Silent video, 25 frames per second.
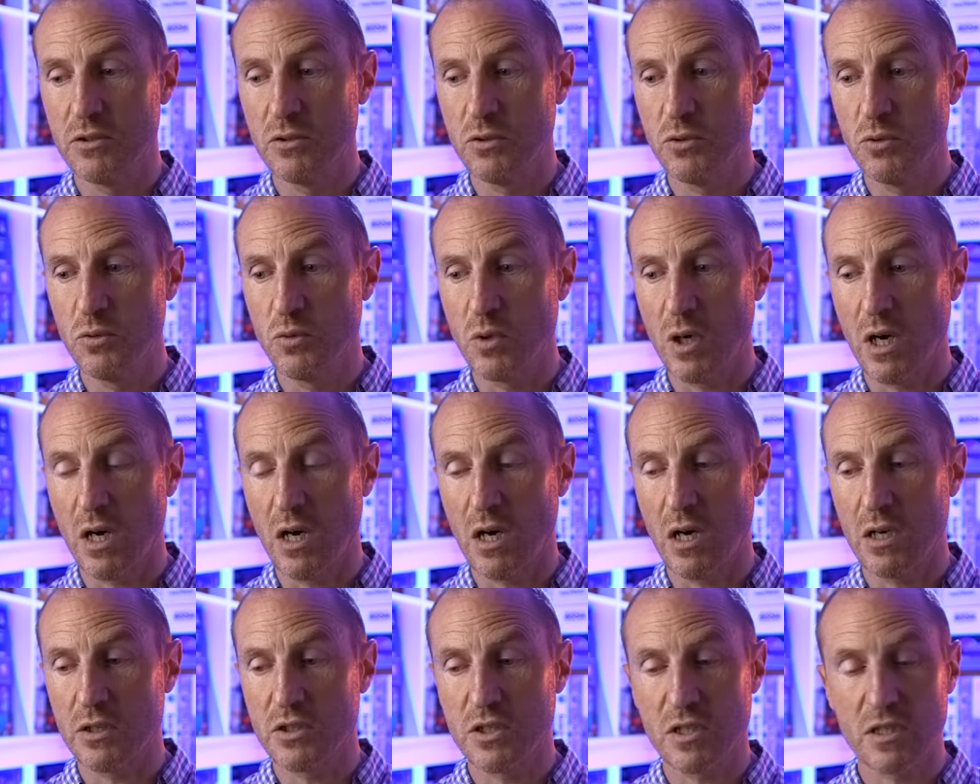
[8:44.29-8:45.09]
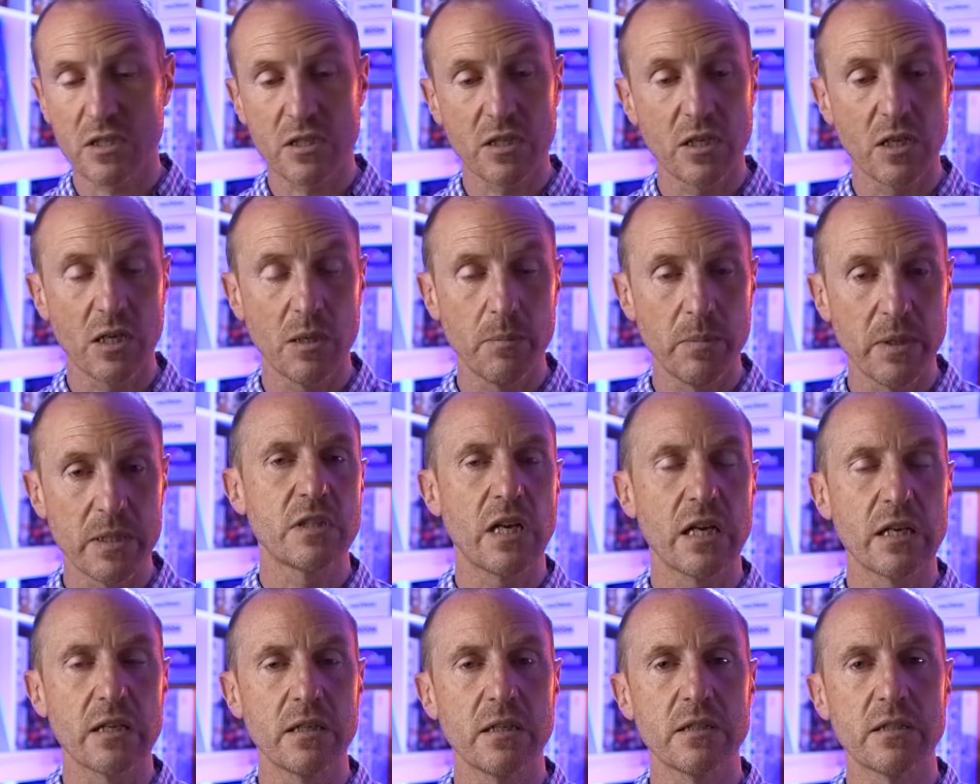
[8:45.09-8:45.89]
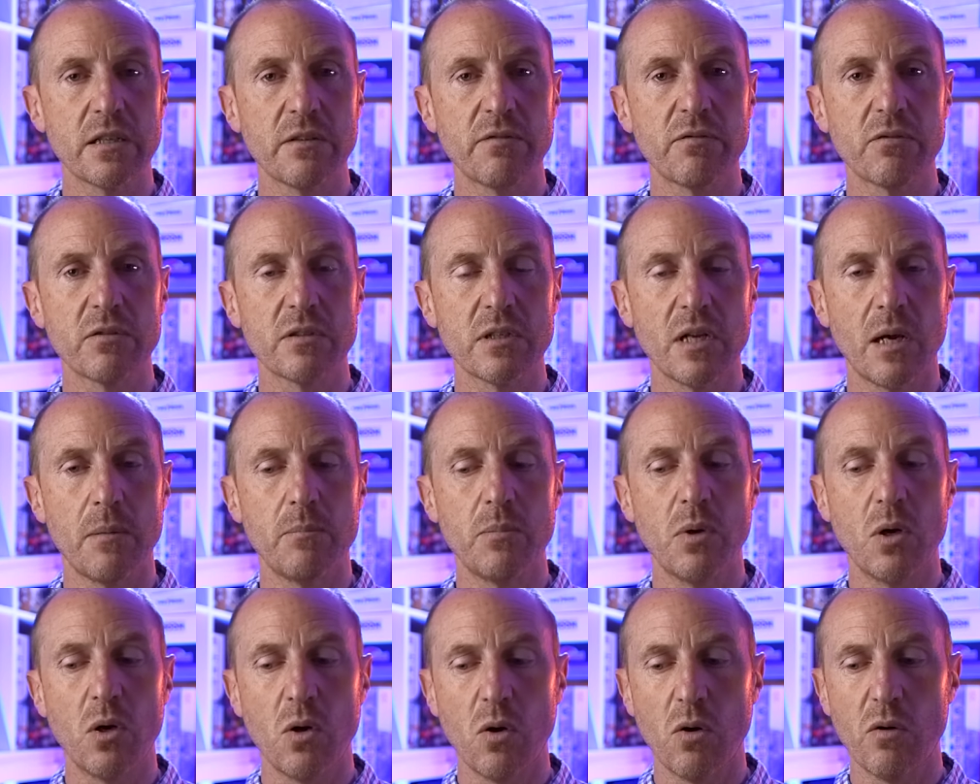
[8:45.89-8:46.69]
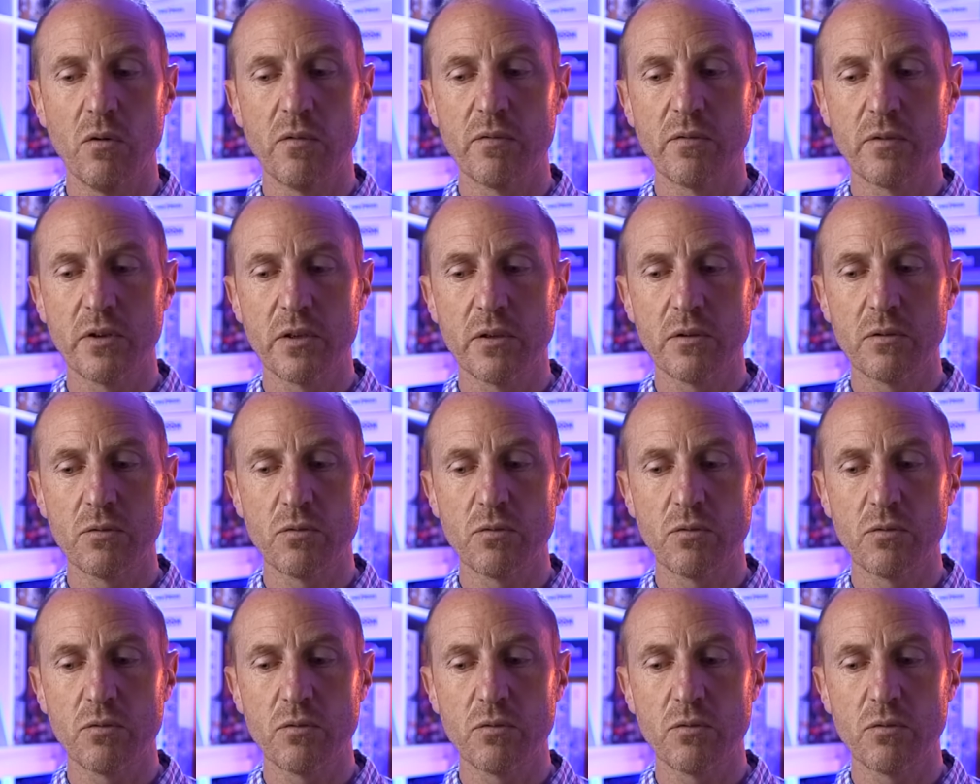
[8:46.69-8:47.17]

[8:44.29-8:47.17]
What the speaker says: You are just going to be taking a different number of